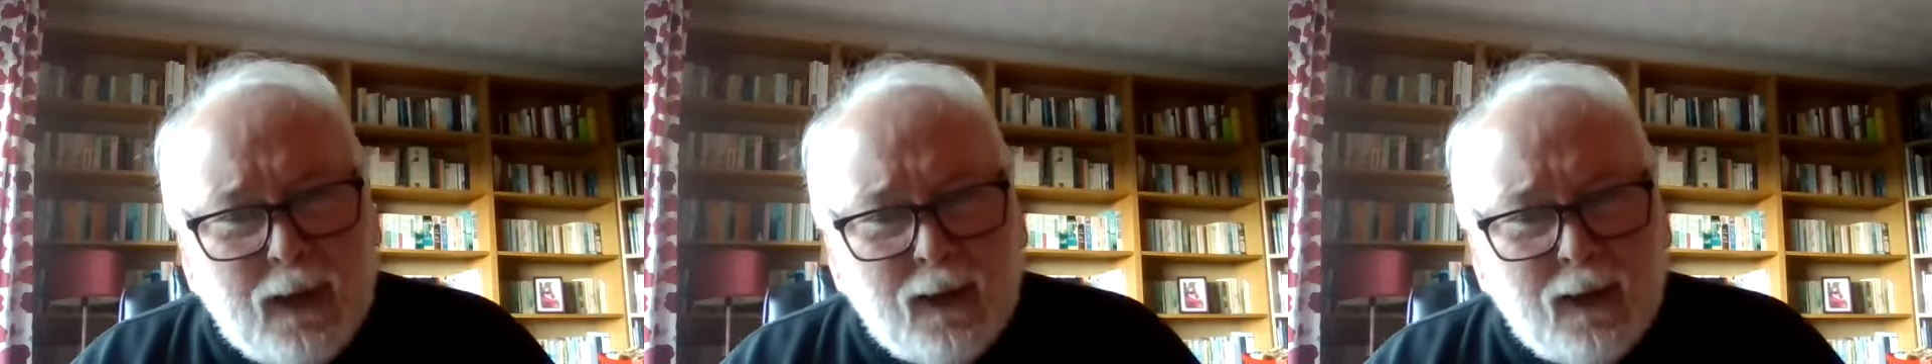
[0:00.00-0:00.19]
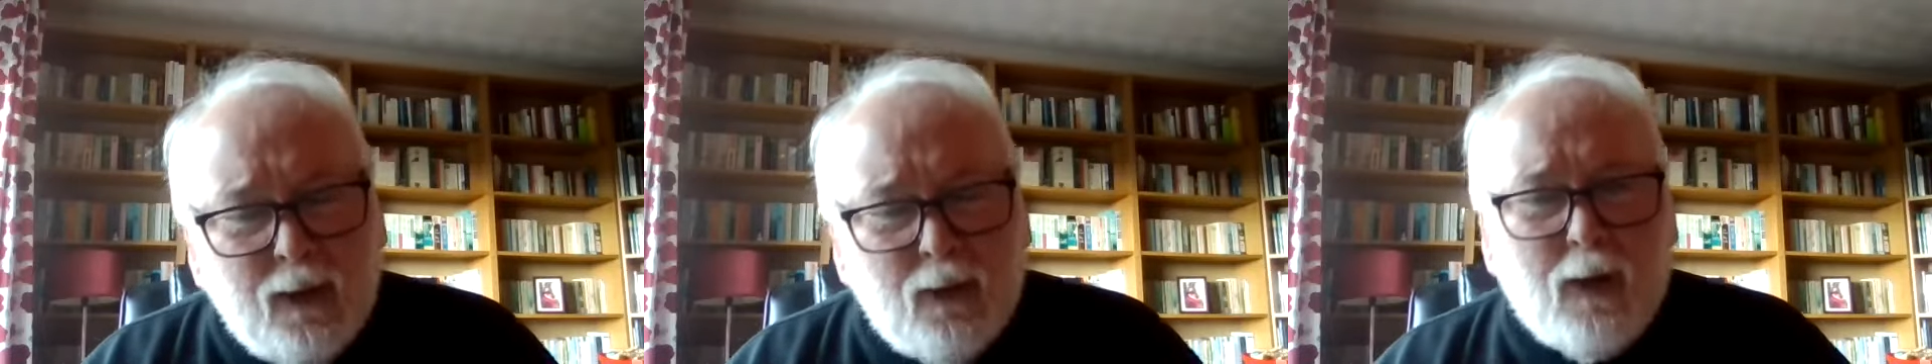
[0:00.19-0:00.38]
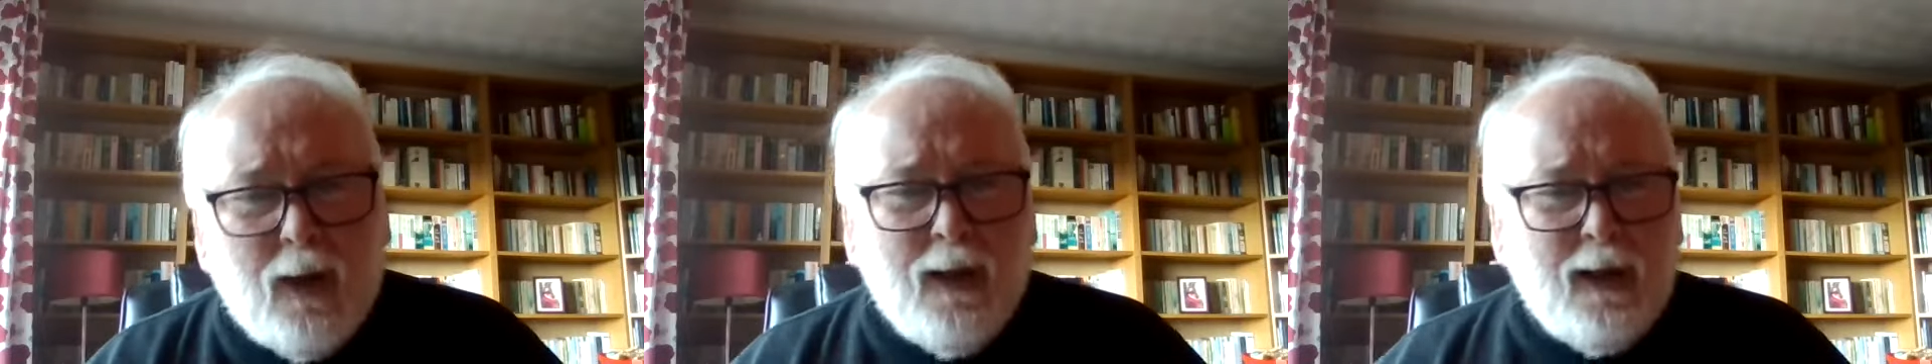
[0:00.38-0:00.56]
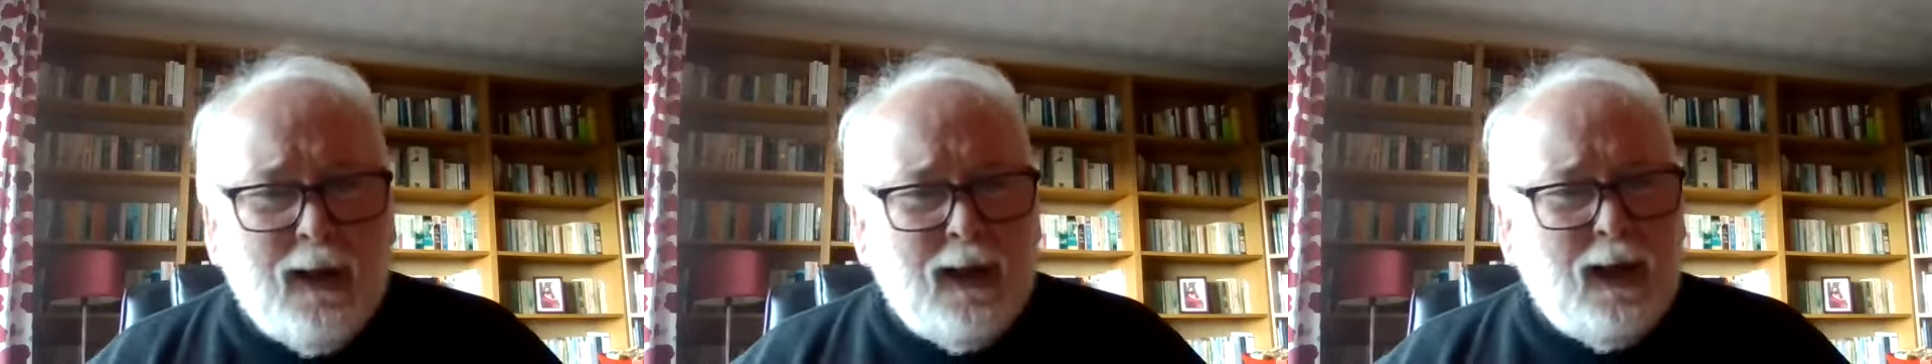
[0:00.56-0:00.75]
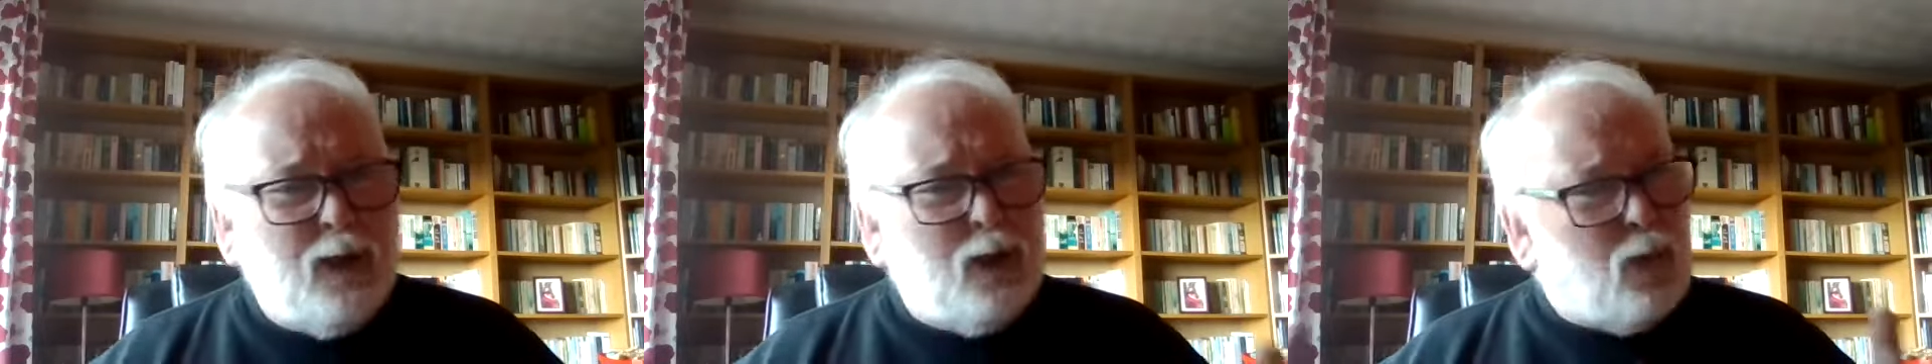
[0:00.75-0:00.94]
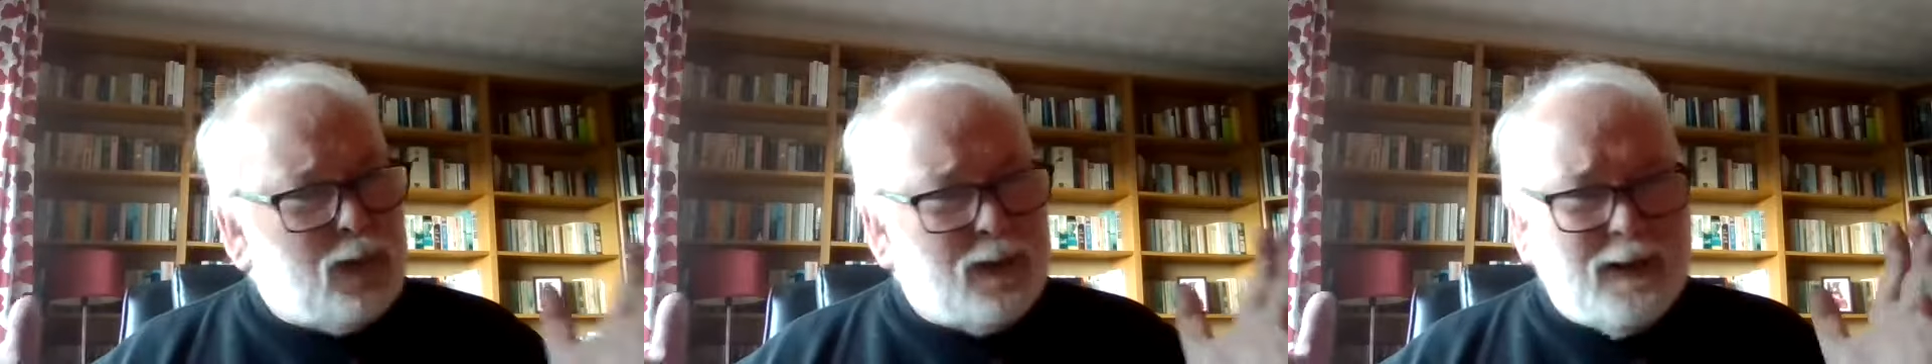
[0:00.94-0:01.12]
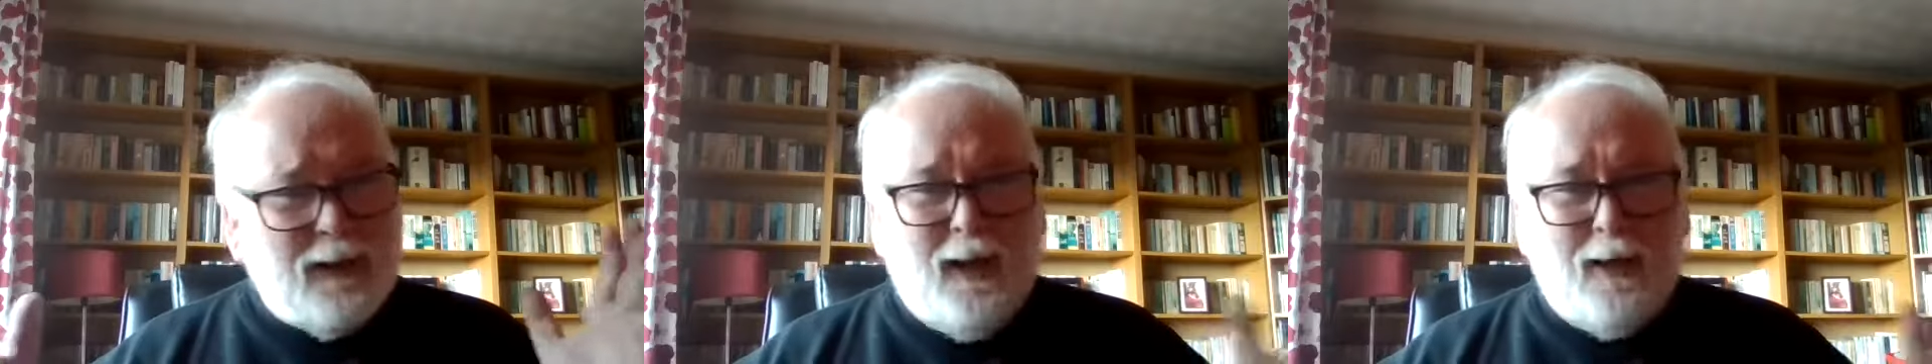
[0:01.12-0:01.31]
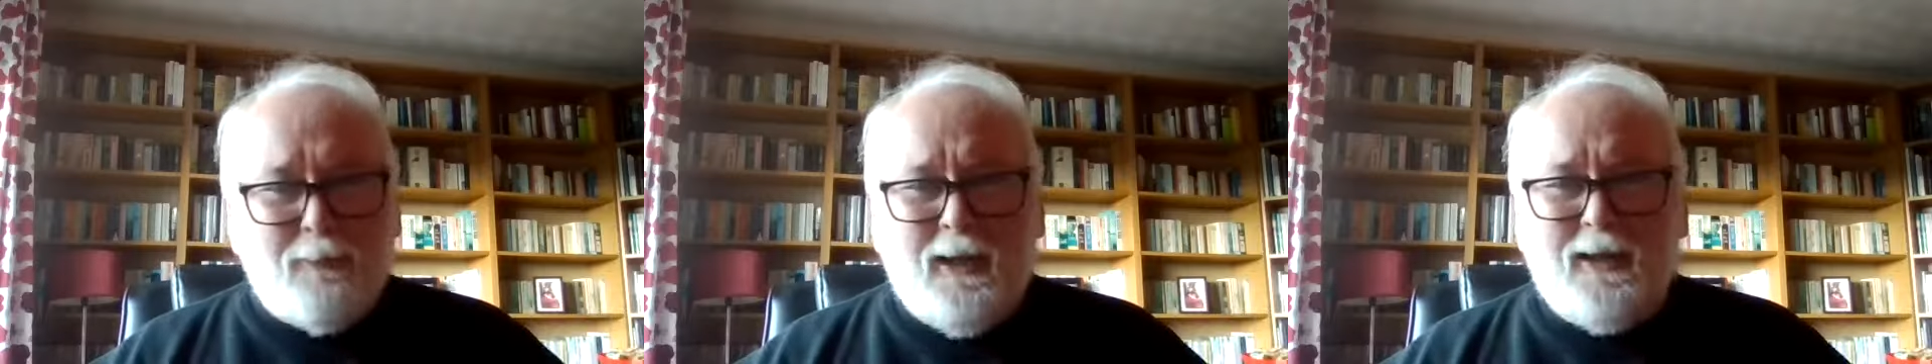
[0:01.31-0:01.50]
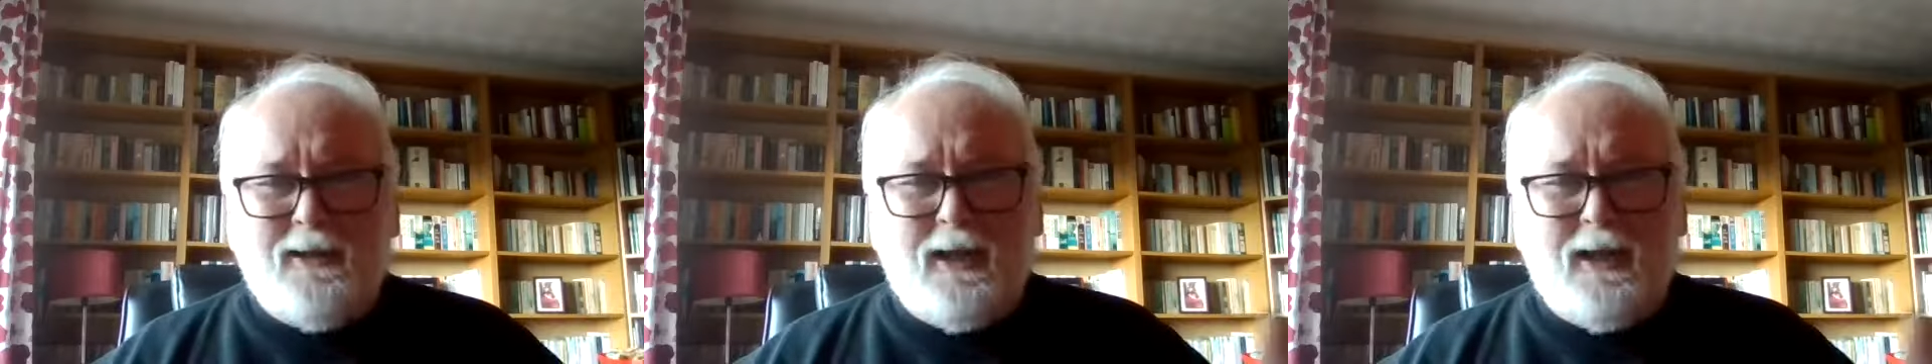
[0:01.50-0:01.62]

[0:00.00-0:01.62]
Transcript: And don't tell me